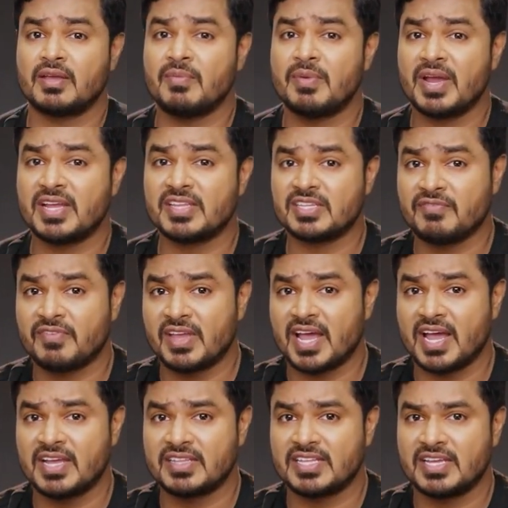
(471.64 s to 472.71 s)
Relative
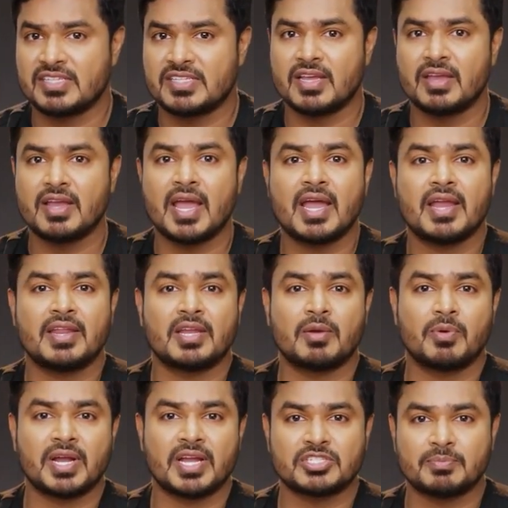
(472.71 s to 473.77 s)
reality is the reality
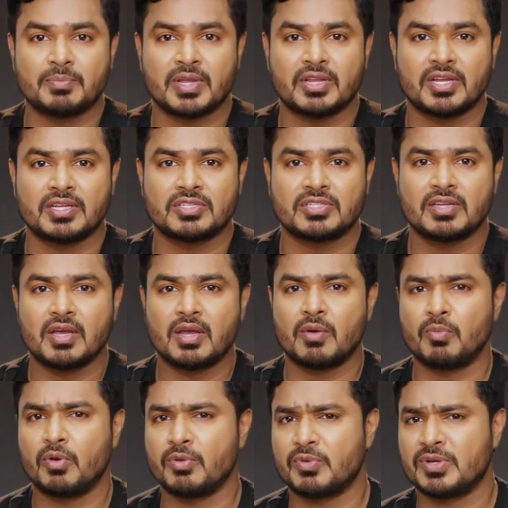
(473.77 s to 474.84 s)
we experience,
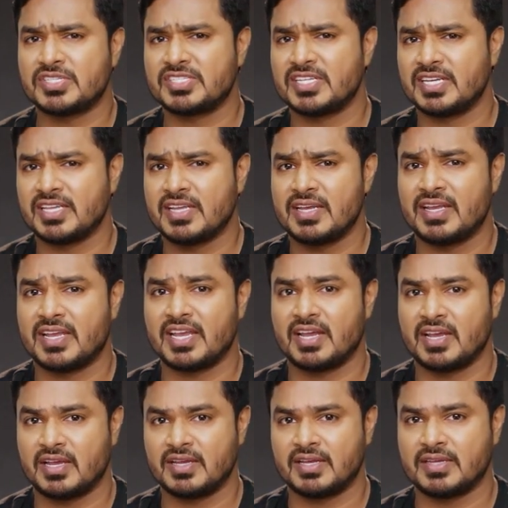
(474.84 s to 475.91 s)
what we see,
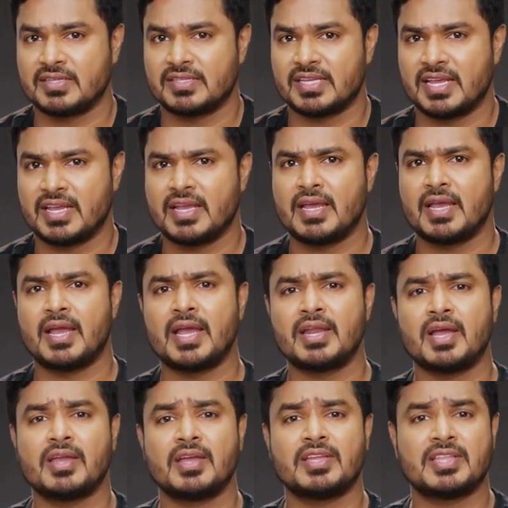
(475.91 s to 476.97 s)
hear, think,
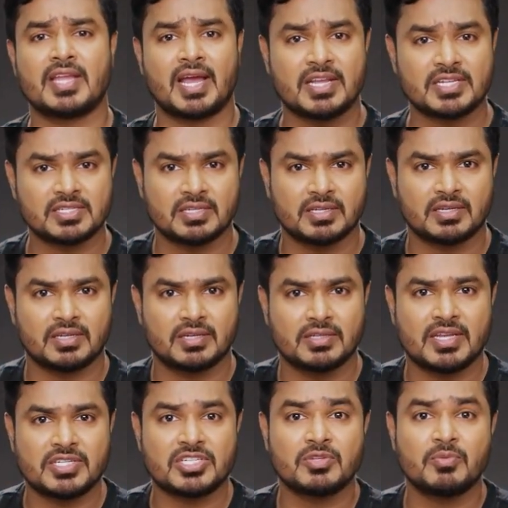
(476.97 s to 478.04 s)
and understand.
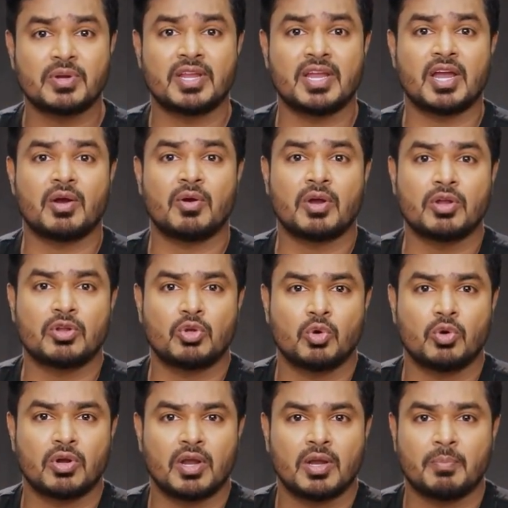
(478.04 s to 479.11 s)
This is within our
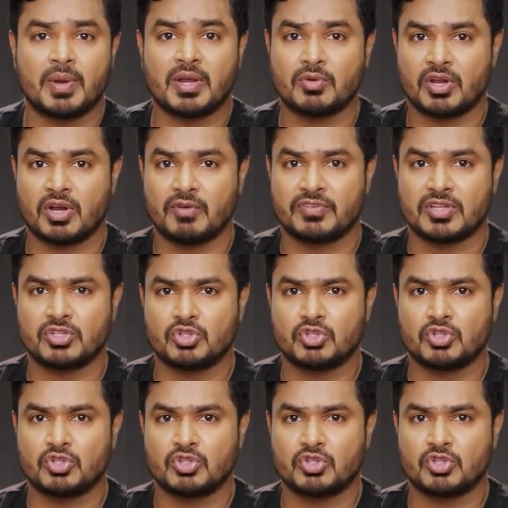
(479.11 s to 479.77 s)
control, but we often